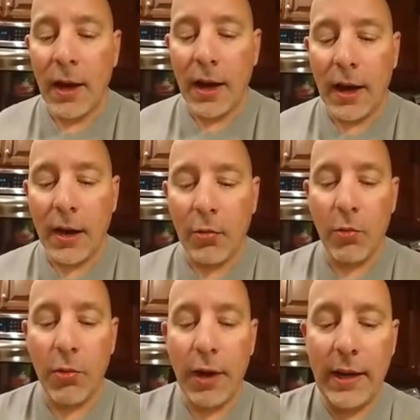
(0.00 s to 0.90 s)
Uh,
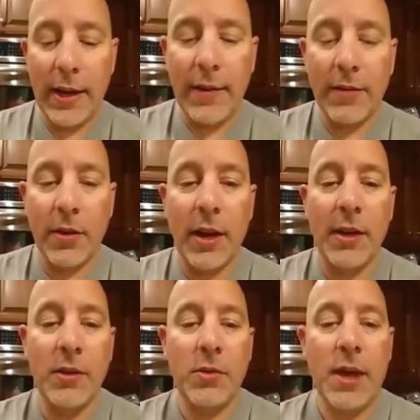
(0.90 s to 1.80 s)
right after
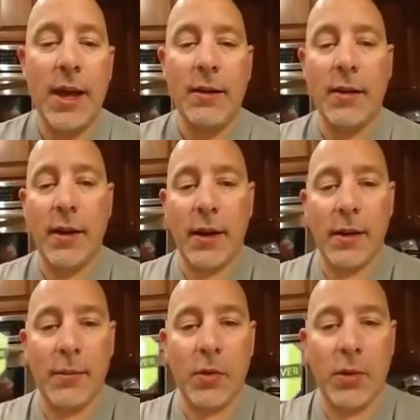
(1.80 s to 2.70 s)
I do that, I
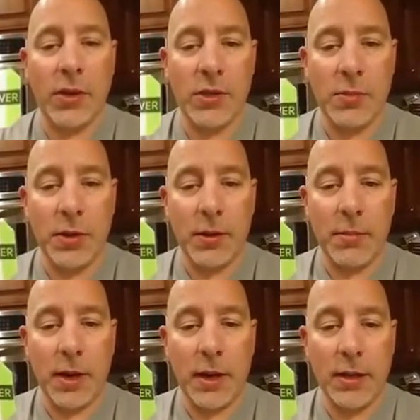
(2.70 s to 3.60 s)
am going to put
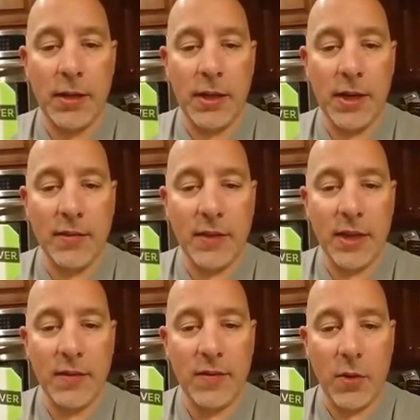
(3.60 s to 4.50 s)
on my
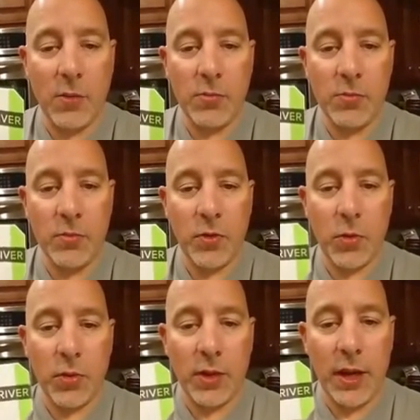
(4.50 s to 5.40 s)
DFT phone
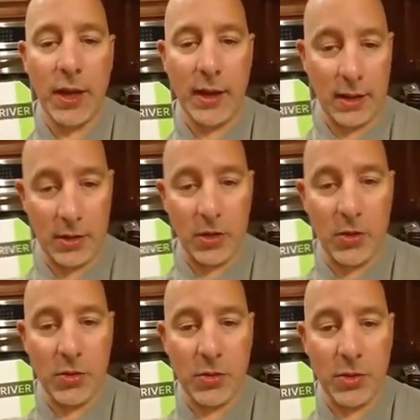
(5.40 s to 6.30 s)
for the day, and
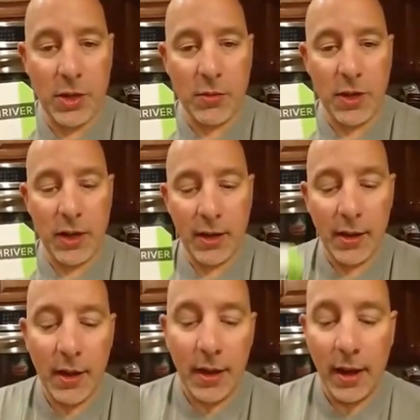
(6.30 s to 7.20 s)
you can read it.
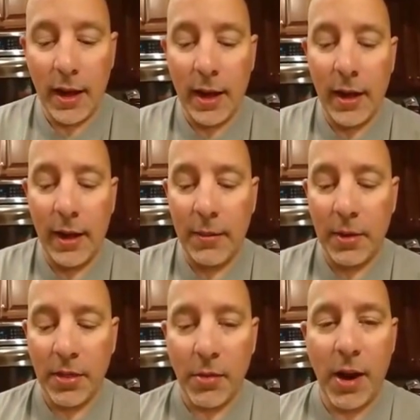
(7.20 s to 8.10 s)
I
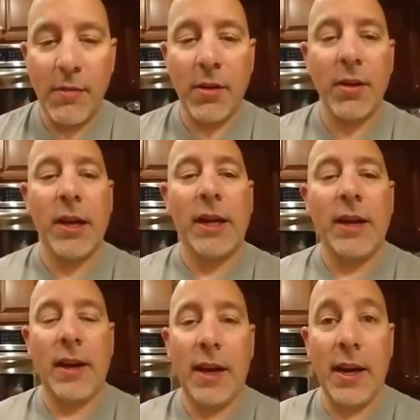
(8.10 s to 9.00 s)
am a thriver
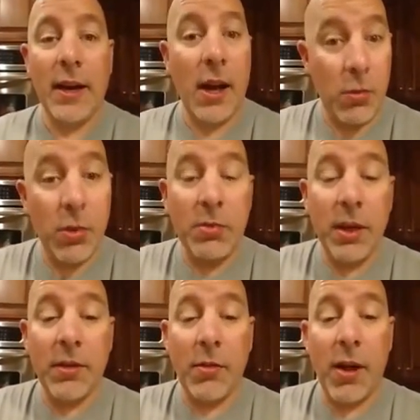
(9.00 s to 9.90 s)
and I will
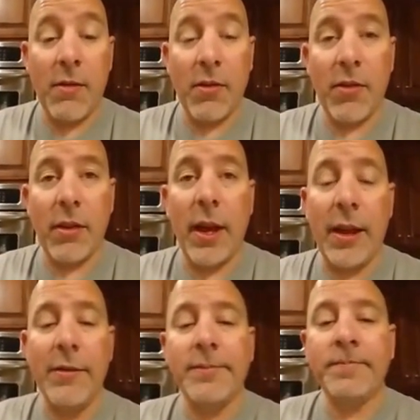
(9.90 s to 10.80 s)
be a thriver for life.